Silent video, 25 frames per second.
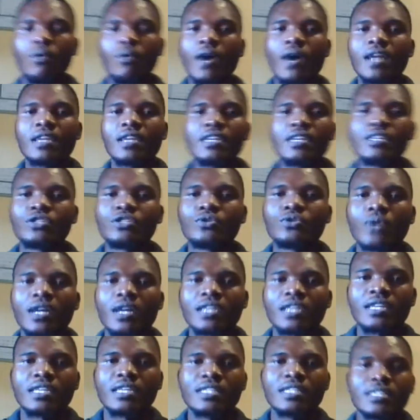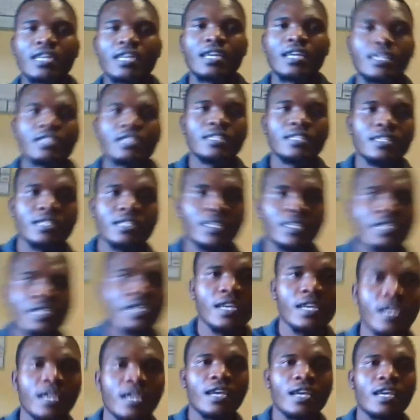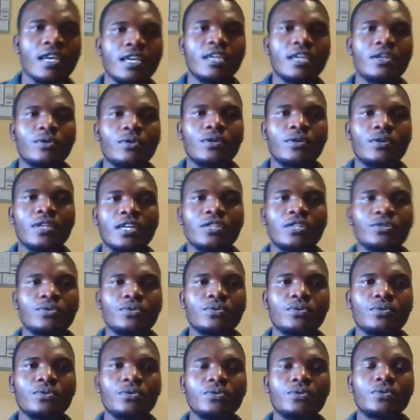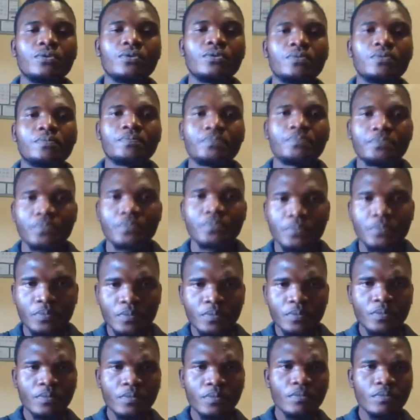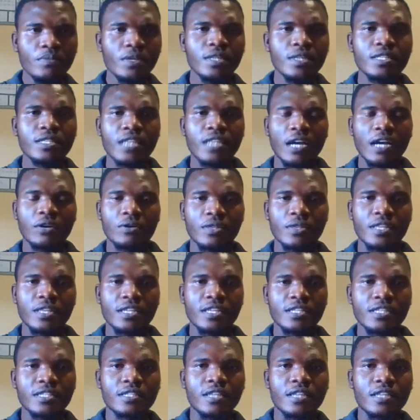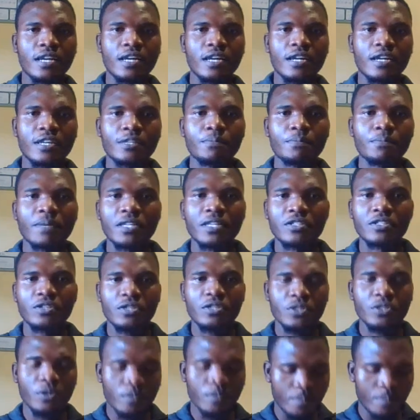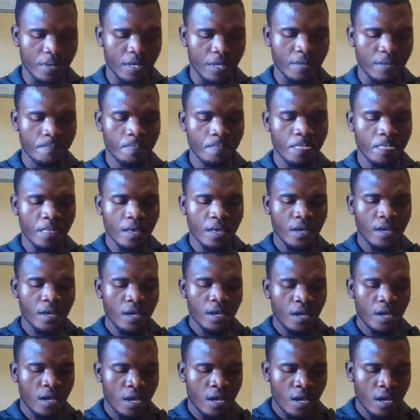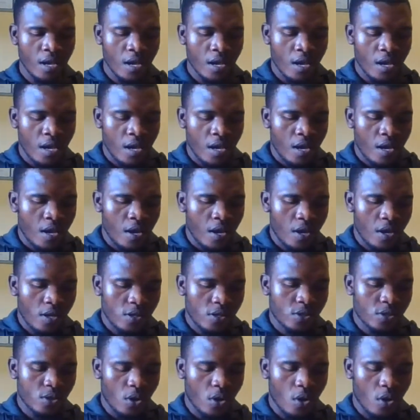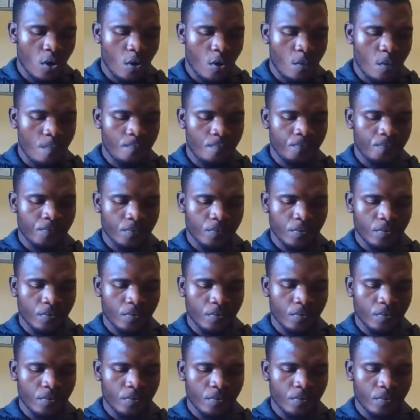one needs to understand in order to tackle this spectroscopy. So